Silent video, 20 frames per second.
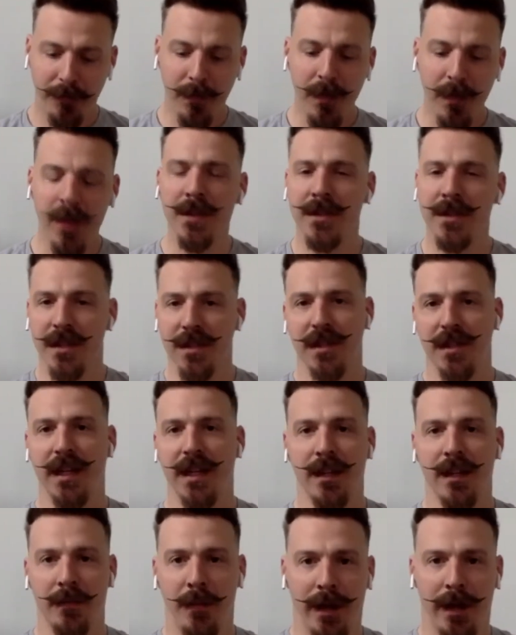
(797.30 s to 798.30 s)
This is the
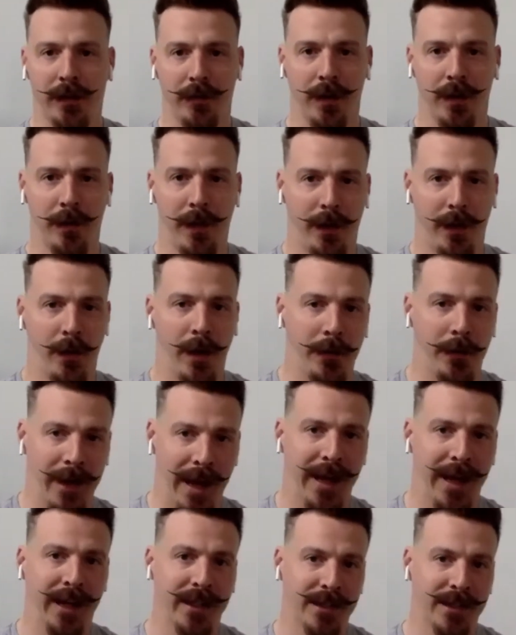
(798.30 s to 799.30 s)
end of my career, by the way, when
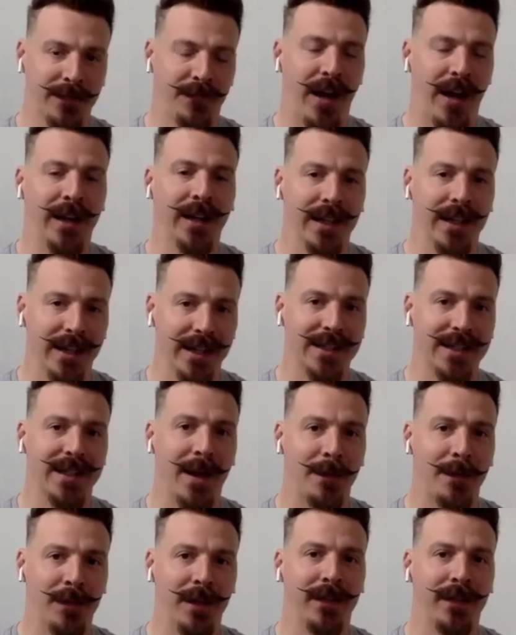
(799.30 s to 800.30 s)
I finally
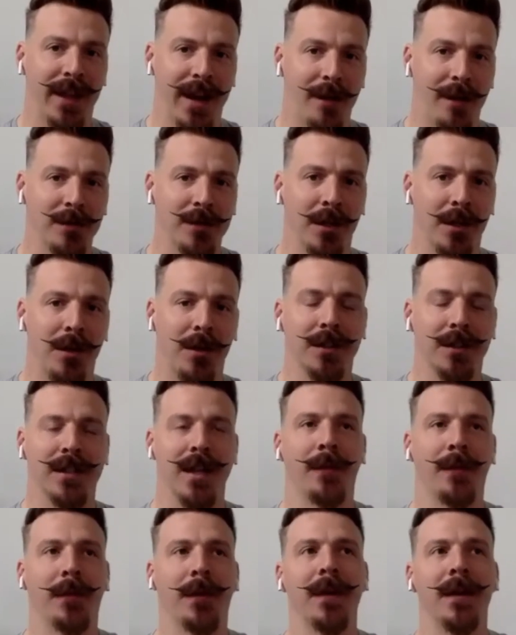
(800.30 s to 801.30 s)
accepted that I was a long
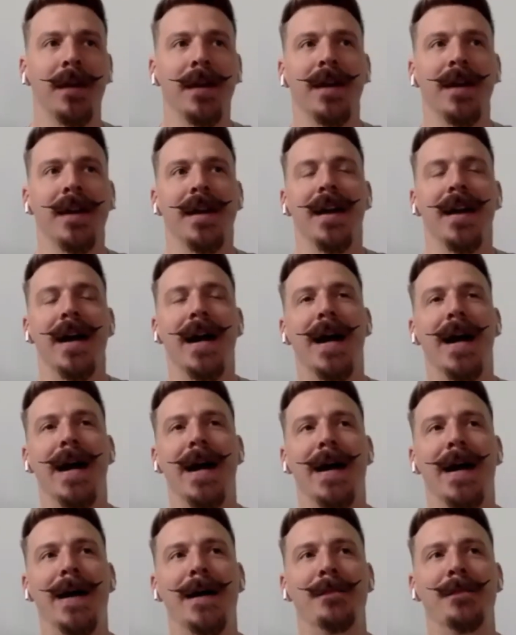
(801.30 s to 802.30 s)
snapper.
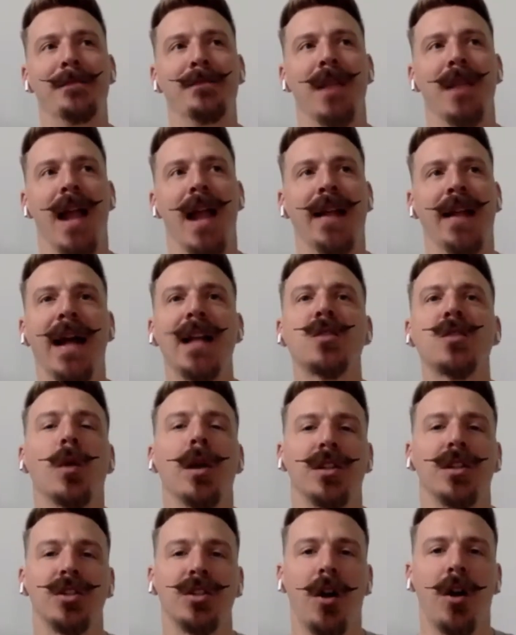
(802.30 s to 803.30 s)
And that's
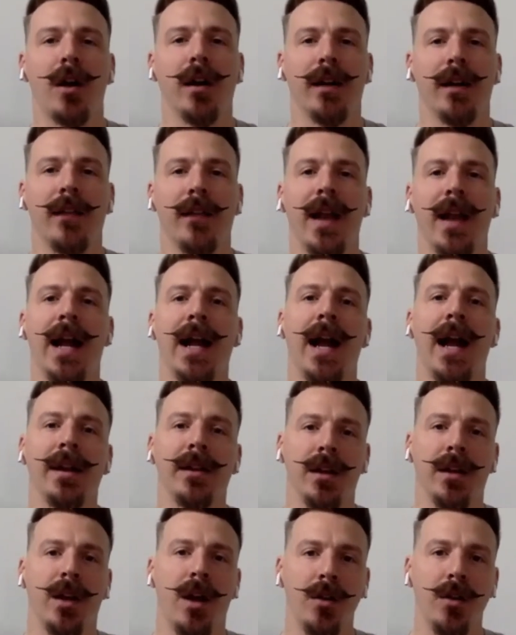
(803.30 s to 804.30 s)
where it started. And then I got
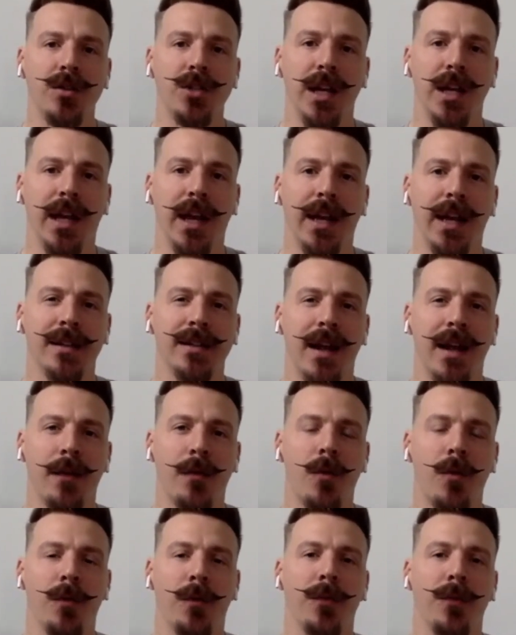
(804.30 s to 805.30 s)
into coaching, and it's like,
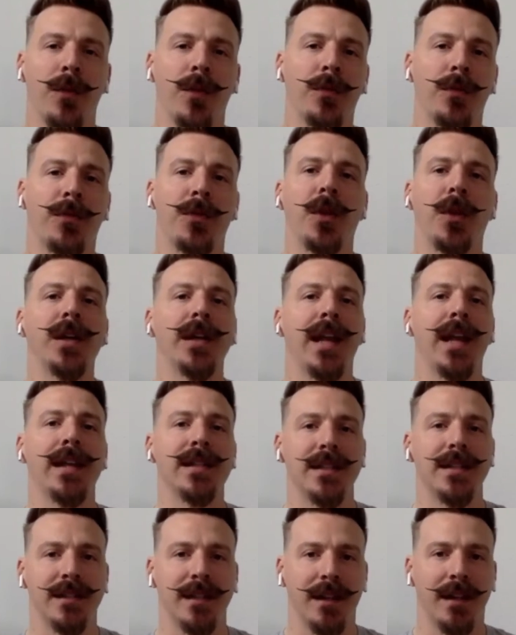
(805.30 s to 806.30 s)
well, 30
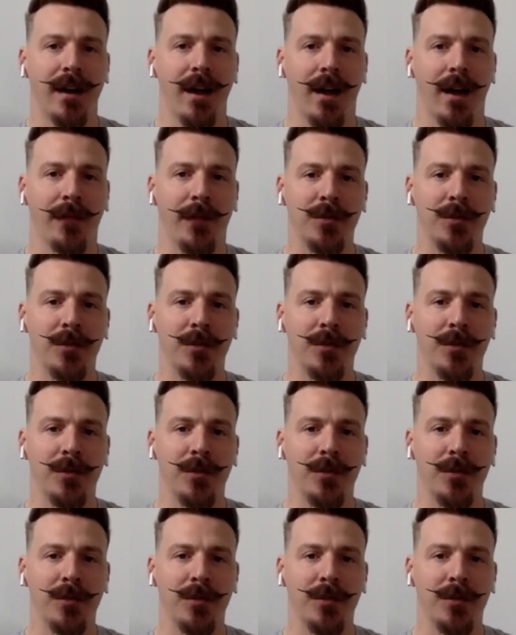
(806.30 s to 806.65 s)
days isn't enough.